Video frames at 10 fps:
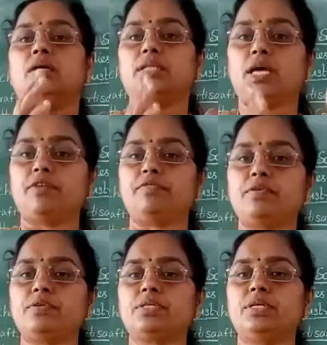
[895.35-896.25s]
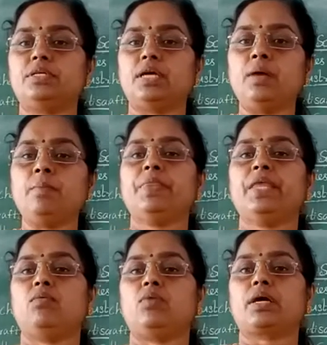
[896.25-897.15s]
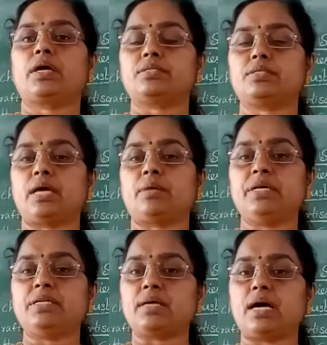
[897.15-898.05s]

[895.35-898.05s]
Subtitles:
They forced the workers, that means